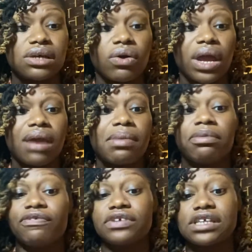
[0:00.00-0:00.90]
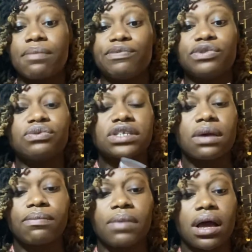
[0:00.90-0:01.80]
Okay. Maybe for some of you,
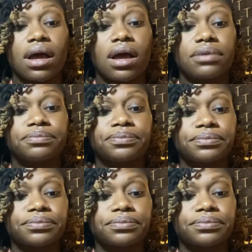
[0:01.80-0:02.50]
some um